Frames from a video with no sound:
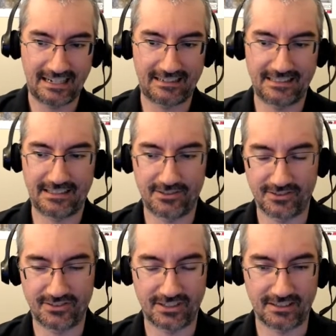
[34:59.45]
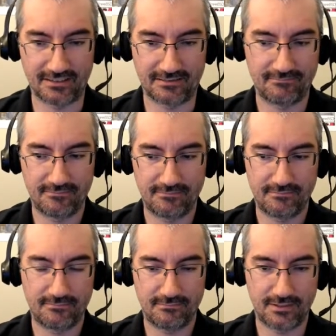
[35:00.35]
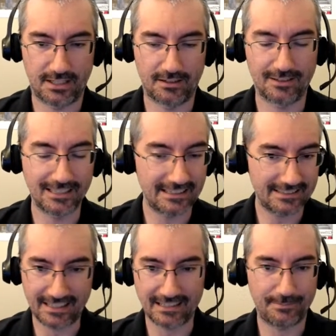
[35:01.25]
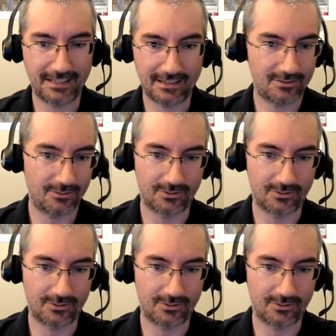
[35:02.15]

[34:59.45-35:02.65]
and then there's on Linux the SPL,